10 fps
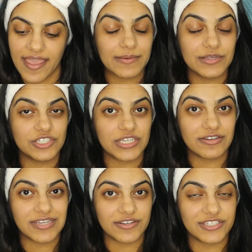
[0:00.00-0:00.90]
I'm going to
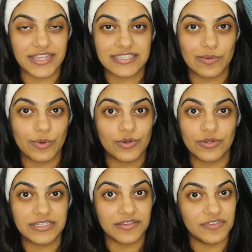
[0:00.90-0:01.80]
shout out today someone
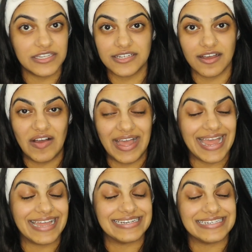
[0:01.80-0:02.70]
called Kavita,
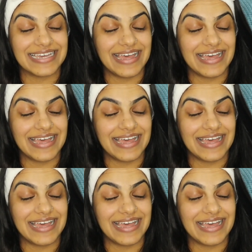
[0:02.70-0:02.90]
and